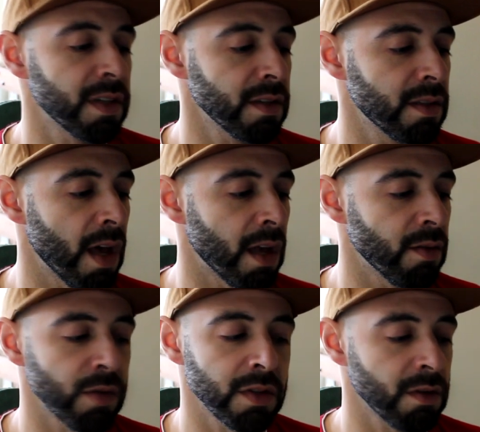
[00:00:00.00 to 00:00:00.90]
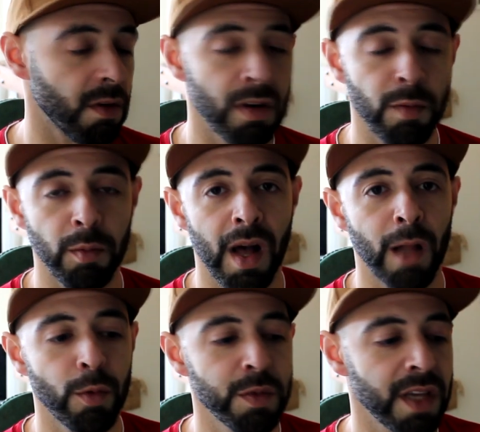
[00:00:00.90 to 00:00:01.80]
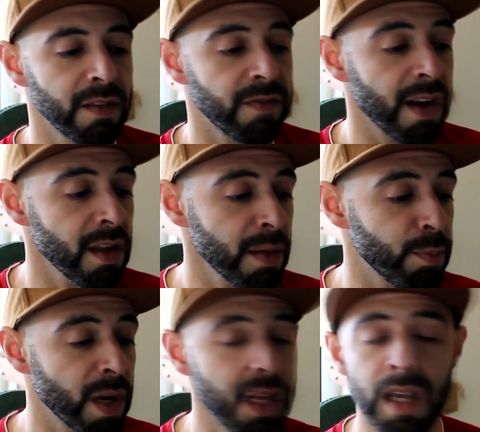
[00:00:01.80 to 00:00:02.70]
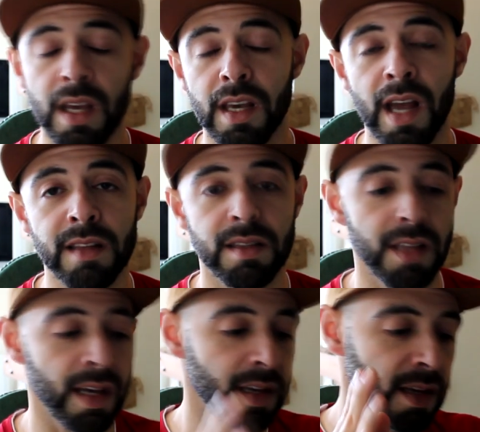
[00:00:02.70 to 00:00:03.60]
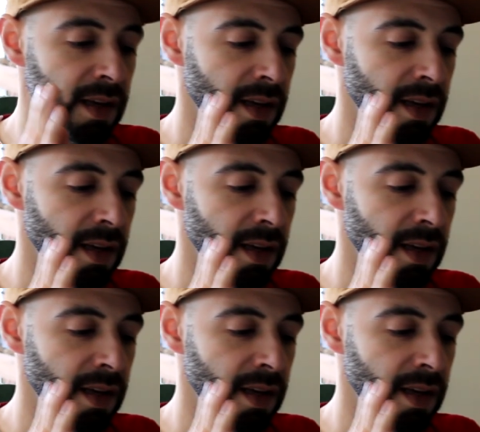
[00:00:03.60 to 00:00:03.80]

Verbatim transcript: Since then was horrible albums, and finally Panini got the